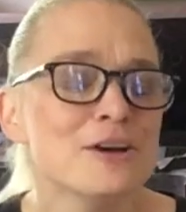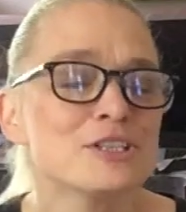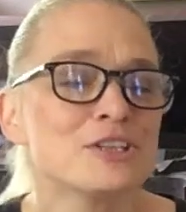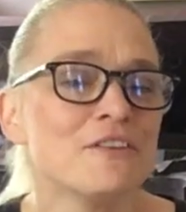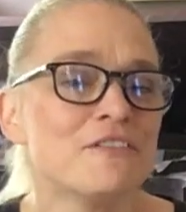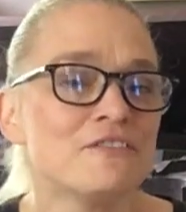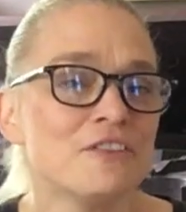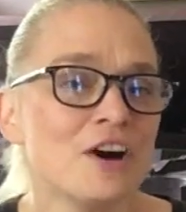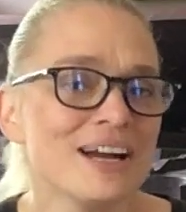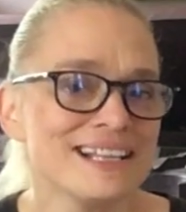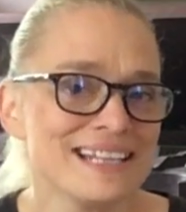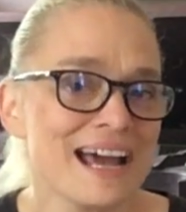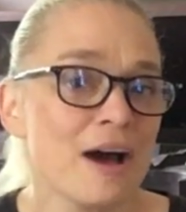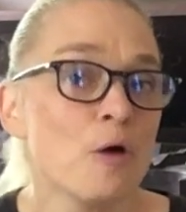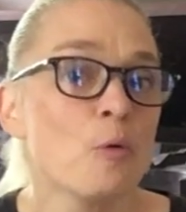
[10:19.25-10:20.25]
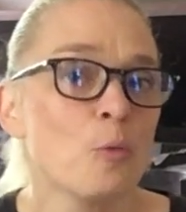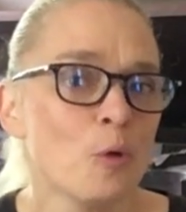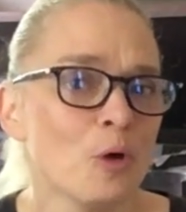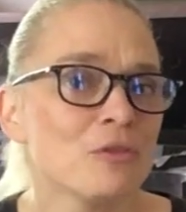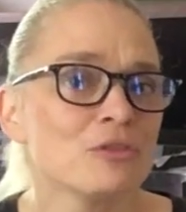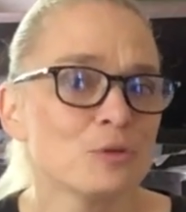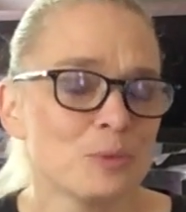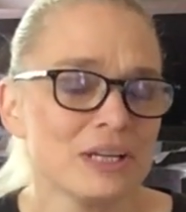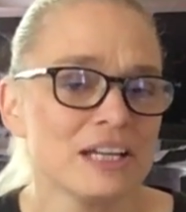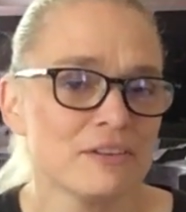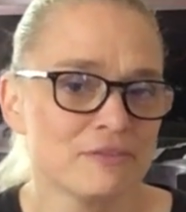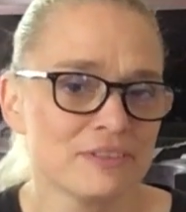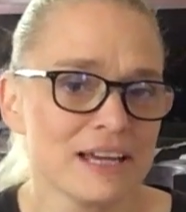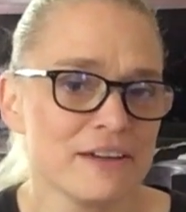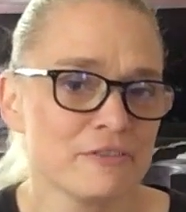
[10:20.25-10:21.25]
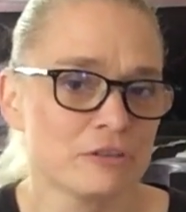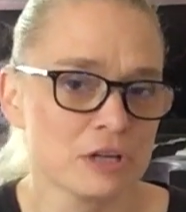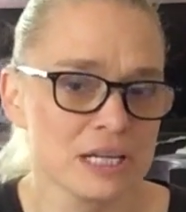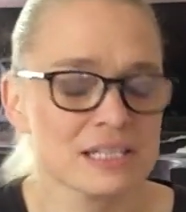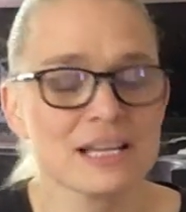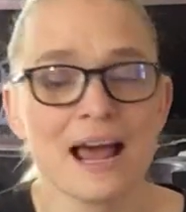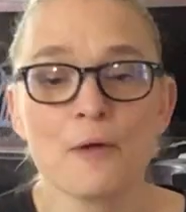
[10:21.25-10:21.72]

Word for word: to find out what the winning flavor is.